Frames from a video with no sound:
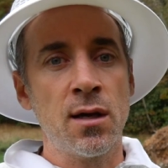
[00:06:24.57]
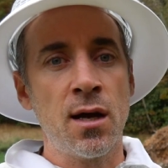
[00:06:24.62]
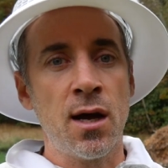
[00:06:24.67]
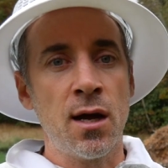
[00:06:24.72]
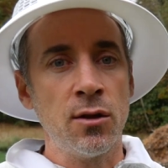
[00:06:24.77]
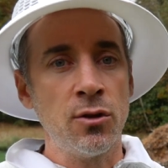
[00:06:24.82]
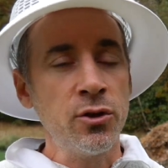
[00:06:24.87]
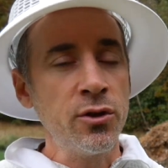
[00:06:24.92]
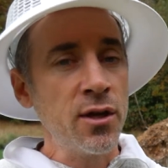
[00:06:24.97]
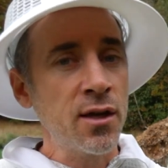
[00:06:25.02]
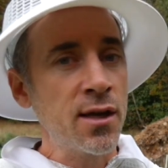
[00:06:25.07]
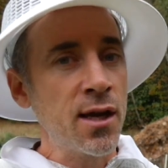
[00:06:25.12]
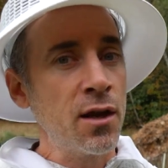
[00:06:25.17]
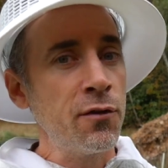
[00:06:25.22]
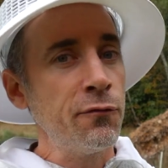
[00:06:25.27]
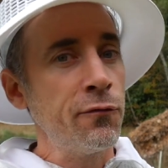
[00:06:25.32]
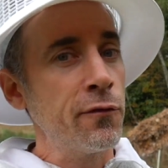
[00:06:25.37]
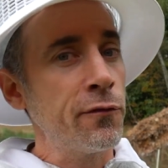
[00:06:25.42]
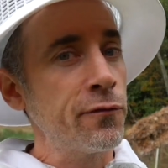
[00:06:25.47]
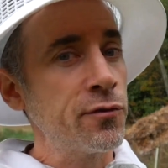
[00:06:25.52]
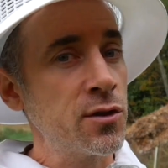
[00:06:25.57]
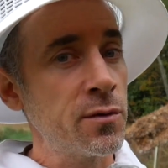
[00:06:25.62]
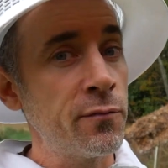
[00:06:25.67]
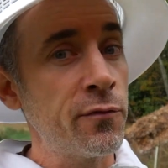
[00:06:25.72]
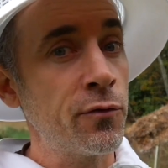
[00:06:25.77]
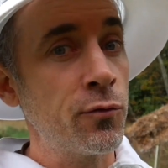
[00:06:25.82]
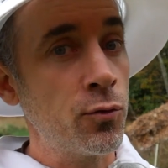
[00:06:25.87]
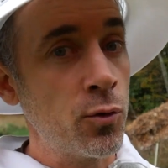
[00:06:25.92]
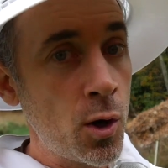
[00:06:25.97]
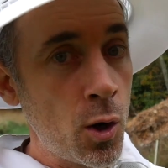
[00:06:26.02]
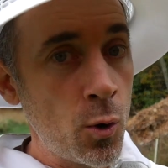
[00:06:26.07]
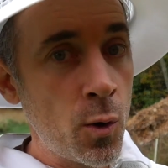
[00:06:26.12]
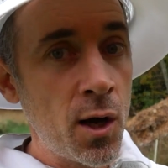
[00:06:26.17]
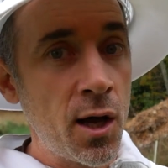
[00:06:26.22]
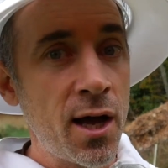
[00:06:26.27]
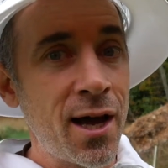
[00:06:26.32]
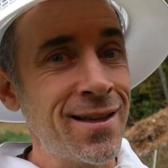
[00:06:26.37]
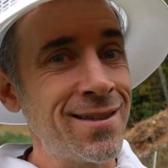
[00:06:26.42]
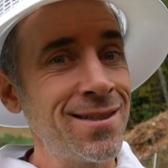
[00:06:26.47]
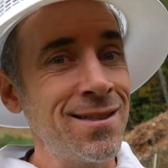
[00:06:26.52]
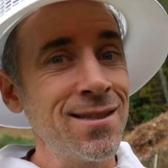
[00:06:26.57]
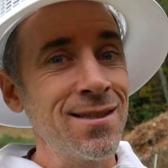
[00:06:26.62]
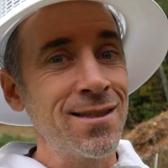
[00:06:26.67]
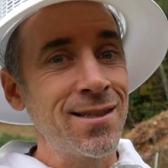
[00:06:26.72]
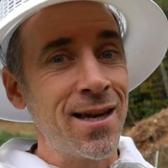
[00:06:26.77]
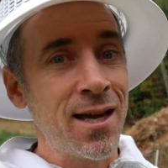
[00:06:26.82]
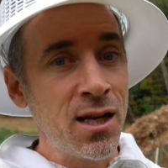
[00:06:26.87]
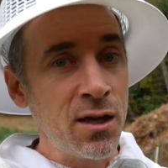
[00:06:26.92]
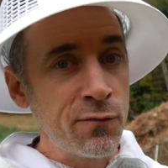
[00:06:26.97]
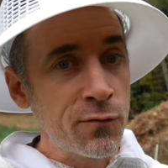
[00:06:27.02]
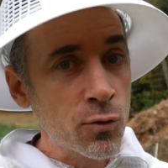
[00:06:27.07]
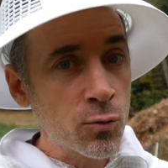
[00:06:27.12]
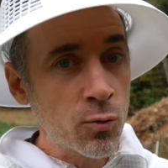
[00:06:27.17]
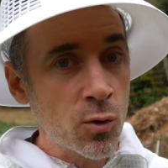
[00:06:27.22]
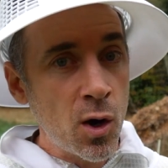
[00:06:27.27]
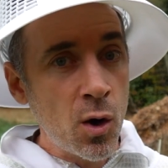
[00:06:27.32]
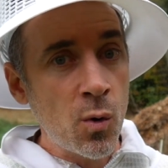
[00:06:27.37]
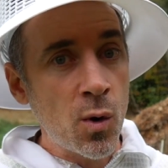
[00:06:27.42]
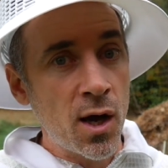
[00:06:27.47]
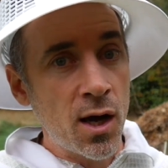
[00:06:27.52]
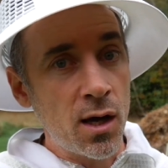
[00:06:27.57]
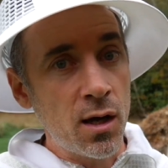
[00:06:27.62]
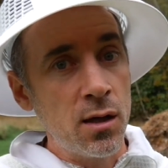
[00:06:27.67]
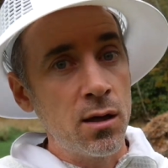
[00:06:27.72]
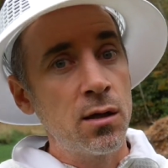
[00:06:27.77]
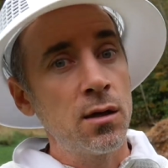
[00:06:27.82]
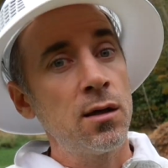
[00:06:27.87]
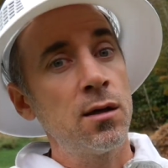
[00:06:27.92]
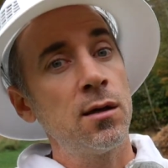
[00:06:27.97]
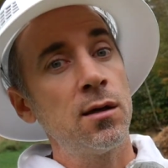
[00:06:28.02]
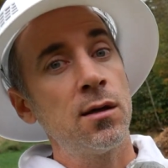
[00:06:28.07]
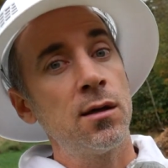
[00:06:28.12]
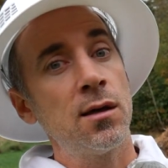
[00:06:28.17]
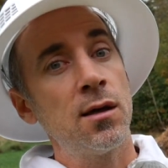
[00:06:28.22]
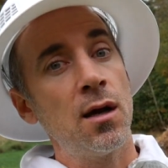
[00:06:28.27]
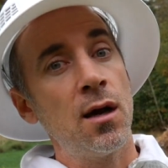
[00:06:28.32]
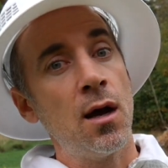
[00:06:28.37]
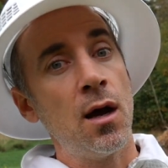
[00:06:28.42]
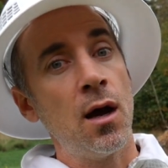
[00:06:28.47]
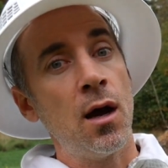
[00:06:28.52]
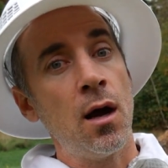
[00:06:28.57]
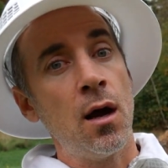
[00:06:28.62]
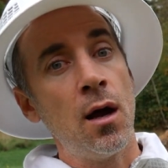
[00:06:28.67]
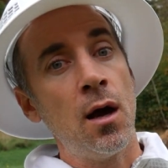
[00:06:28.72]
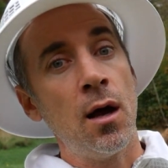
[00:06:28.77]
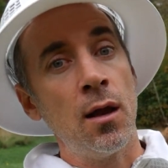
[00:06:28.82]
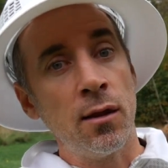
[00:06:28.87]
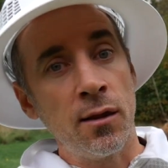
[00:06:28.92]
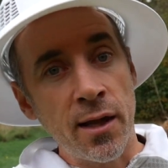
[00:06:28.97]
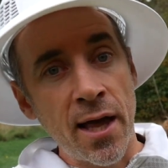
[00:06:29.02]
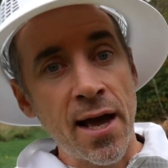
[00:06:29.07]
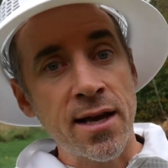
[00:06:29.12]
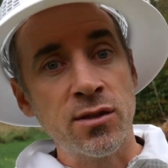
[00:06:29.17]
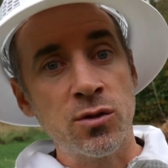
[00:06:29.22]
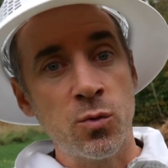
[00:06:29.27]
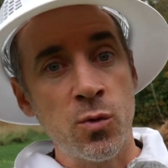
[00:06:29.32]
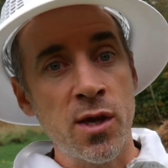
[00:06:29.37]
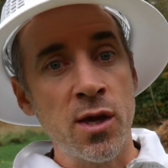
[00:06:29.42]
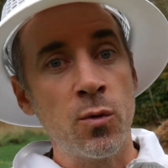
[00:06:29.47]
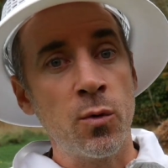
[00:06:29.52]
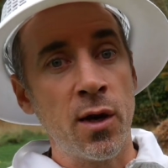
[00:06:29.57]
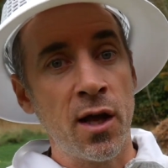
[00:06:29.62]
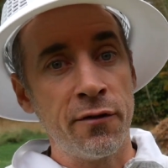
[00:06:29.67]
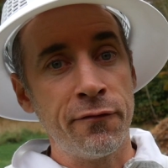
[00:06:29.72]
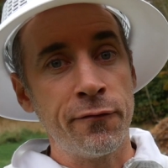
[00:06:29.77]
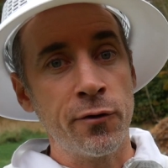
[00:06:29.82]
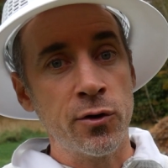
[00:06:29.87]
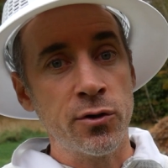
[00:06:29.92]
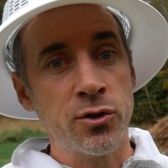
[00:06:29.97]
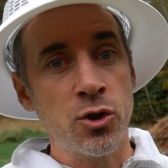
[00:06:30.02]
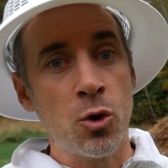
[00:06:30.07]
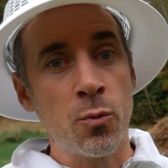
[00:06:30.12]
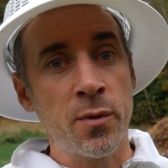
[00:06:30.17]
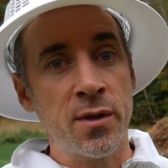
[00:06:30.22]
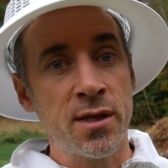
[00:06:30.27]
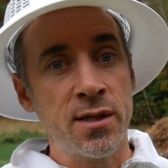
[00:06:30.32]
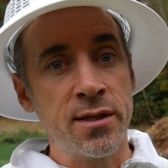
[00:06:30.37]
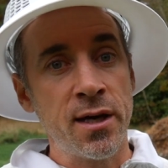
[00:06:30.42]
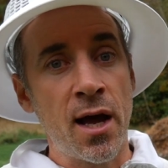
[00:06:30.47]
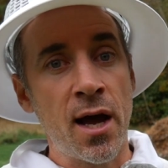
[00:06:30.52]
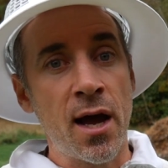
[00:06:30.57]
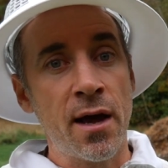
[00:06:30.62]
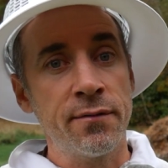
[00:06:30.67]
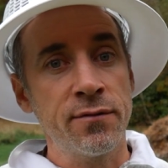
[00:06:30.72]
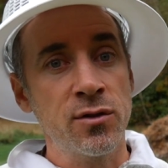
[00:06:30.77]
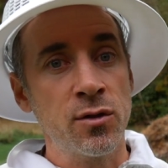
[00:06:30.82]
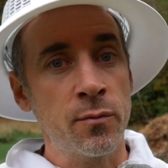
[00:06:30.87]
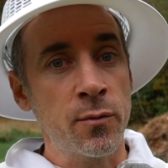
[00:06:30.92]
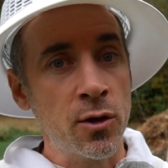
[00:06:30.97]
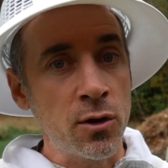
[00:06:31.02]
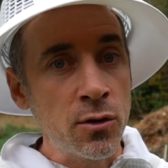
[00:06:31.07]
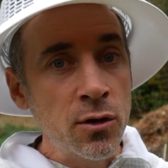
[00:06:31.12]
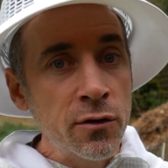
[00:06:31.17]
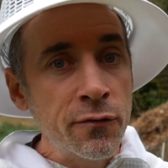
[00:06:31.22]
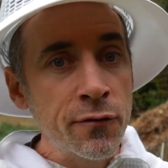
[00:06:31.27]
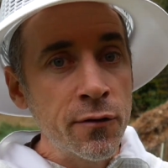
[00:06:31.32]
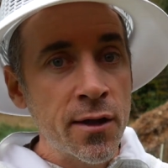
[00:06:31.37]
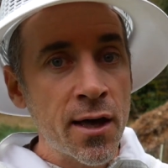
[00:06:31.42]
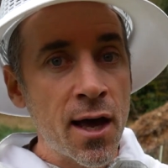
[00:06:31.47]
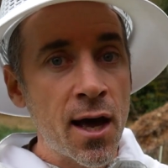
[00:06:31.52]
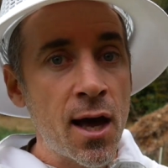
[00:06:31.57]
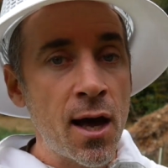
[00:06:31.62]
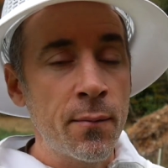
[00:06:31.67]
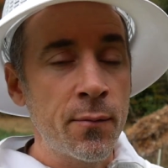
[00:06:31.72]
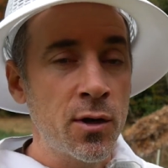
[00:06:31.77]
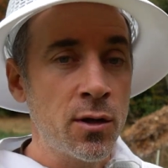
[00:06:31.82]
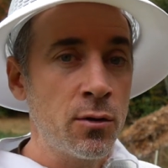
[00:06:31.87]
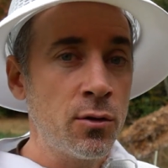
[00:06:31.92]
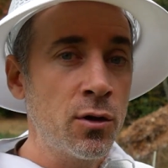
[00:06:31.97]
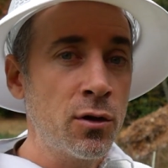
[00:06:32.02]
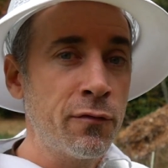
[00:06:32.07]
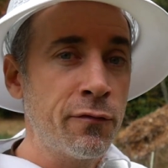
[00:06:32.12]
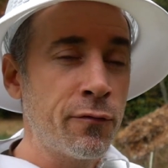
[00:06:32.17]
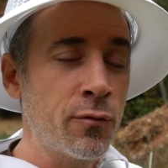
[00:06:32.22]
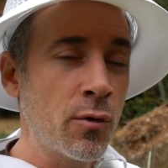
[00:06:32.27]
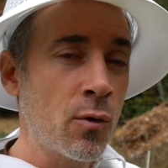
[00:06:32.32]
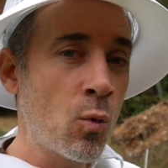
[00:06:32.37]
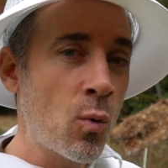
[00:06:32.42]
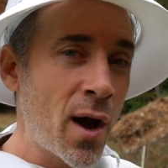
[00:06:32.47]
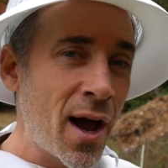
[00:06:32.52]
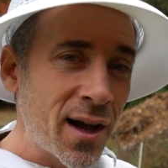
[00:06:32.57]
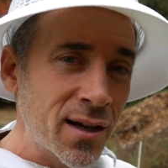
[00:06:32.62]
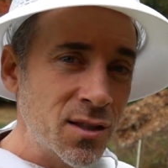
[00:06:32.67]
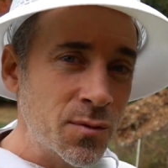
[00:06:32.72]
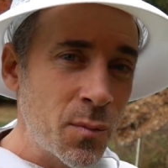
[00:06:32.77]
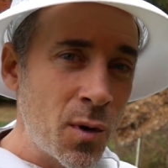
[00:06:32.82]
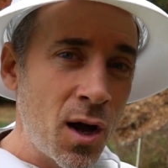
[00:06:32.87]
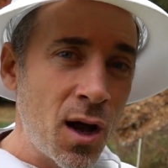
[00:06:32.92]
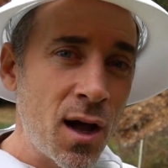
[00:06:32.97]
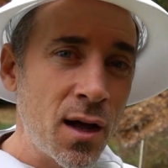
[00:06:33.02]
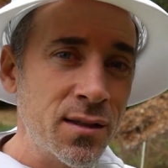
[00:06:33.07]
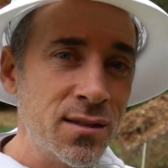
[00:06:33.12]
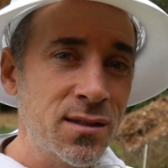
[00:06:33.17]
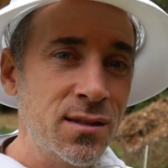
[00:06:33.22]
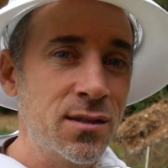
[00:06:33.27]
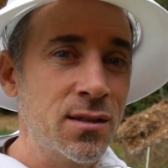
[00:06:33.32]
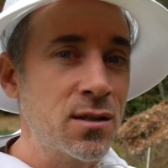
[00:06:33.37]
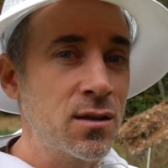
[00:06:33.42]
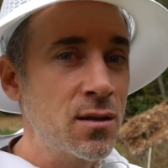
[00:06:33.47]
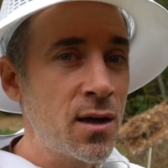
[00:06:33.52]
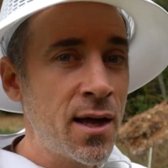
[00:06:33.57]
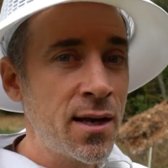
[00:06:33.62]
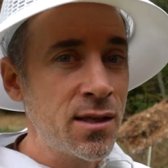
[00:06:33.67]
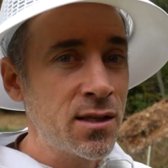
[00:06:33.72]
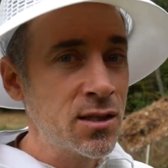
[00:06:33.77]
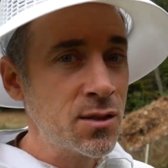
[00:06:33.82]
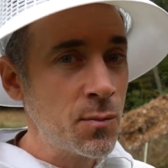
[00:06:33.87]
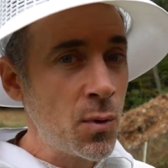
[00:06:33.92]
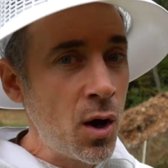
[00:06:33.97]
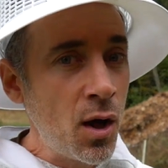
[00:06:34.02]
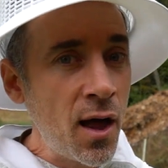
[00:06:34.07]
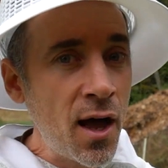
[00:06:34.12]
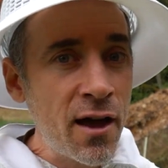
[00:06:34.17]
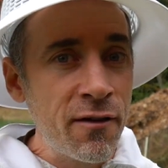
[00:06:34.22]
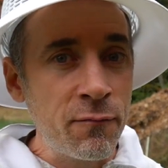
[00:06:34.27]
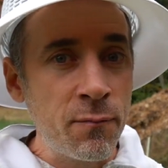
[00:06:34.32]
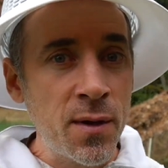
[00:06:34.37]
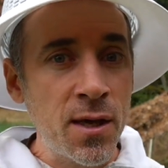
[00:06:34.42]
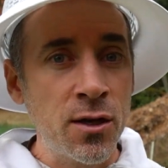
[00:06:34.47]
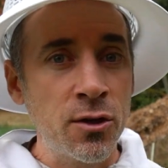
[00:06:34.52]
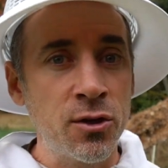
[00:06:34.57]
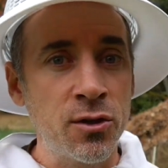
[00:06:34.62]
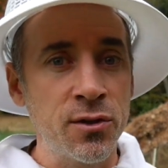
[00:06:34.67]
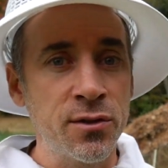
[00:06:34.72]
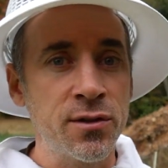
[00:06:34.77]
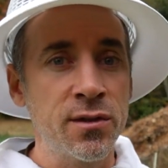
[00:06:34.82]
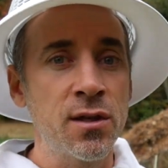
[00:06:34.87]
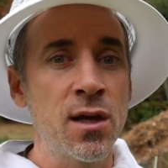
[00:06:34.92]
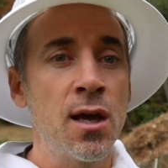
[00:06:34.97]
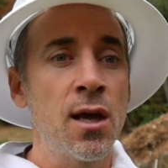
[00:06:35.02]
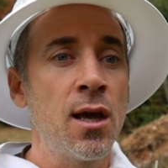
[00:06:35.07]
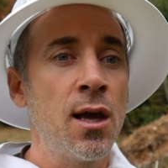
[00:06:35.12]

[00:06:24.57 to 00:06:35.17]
Look again for some varroa. I didn't see any varroa last week when I first opened these hives. So I'm going to look for that. I'm going to look for wax moths, any small hive beetles.